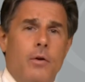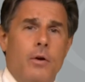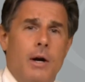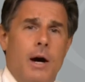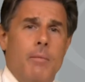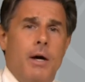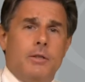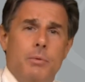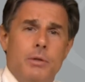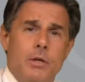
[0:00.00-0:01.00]
for um,
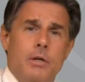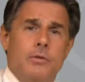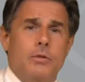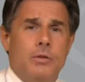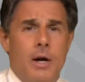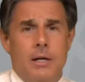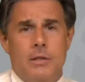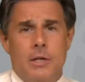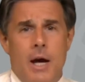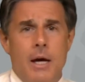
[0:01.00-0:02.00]
entrepreneurs who are trying to
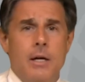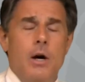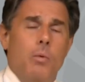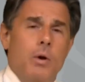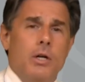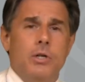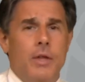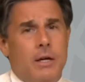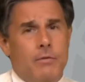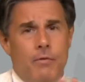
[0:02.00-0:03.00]
decide where should
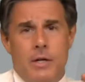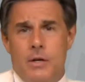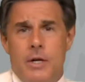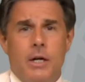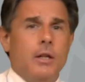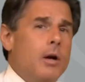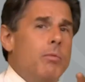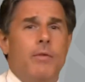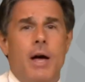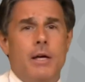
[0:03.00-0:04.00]
they configure their
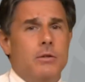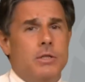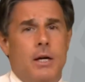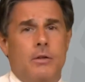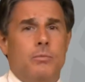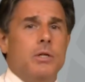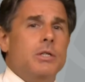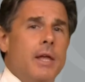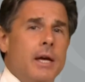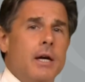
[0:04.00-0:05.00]
global value chains, where
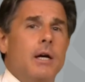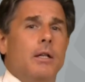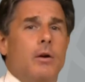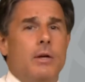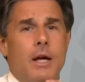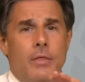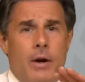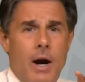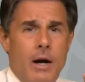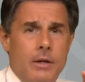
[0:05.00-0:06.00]
should they locate
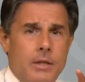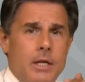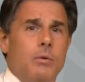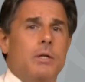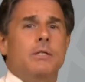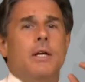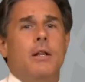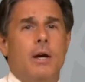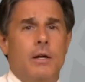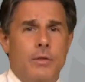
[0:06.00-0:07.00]
their R&D, where should they
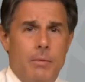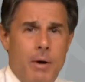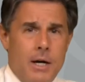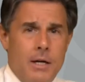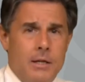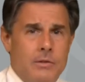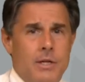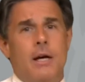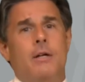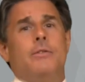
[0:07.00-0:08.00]
locate their marketing and
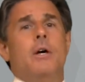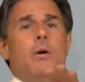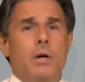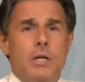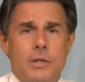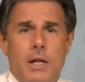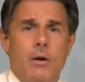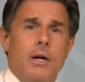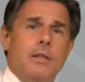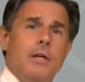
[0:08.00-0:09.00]
sales, where should they
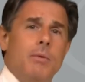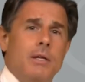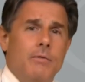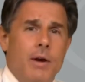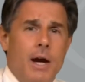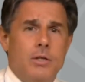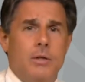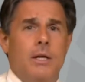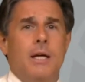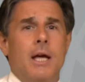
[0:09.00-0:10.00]
locate their
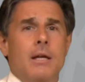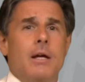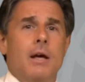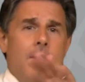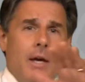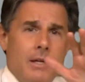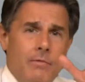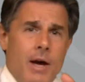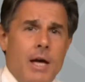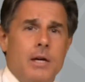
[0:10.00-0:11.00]
manufacturing. And again, they can
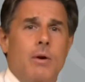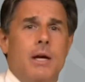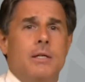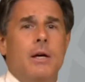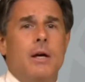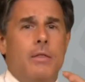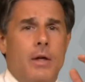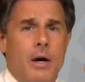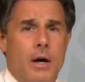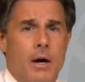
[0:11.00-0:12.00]
evaluate
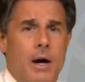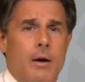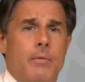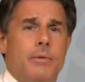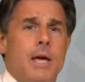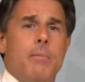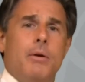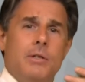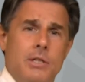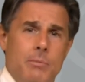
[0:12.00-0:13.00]
the um,
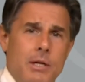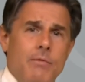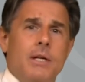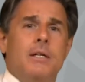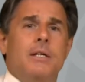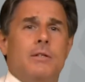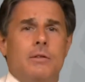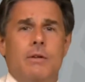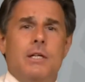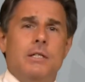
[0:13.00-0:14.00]
capital receptivity
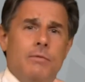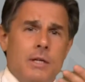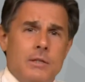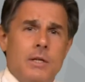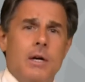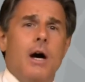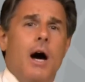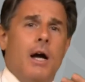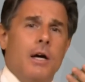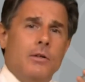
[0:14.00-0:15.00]
index of each of these
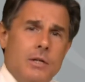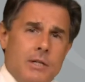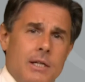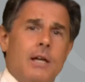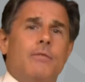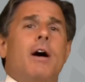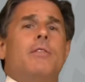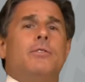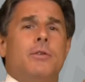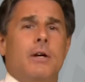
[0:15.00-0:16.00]
uh, countries, identify
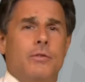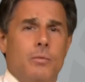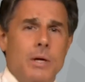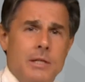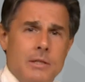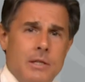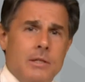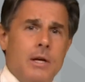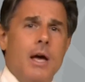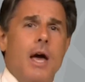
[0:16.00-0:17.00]
the strengths and
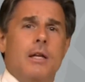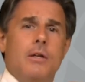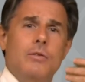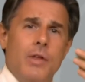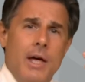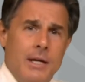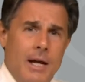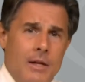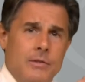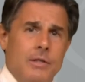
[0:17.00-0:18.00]
weaknesses, and use that
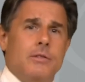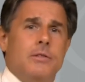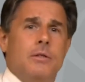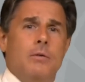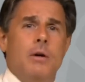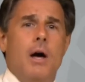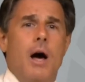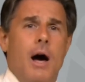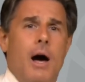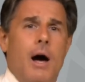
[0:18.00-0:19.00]
analysis to
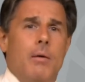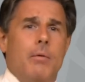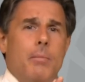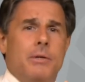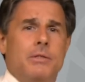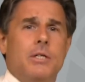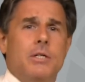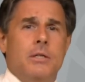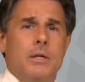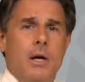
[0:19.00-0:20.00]
uh,
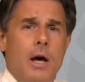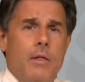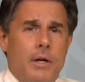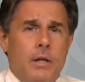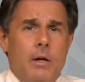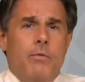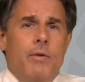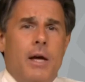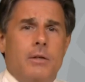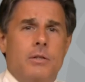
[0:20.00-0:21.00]
position their global
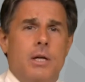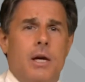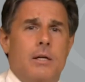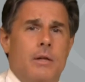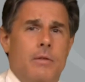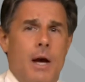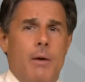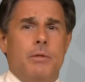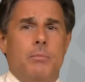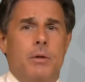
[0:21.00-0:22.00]
value chain in the
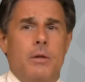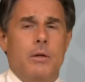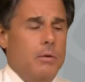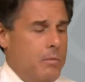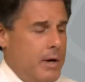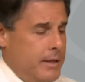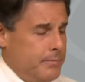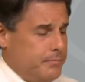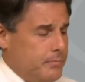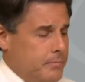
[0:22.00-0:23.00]
optimal way.
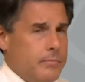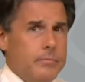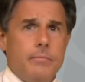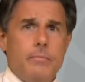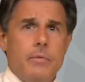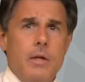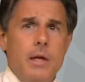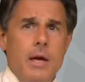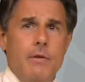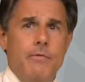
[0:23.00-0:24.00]

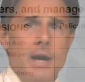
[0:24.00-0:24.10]
And